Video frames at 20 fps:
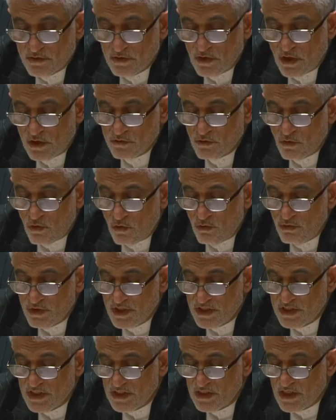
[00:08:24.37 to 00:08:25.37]
not
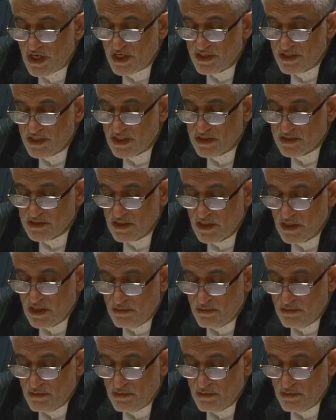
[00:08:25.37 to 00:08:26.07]
only the direct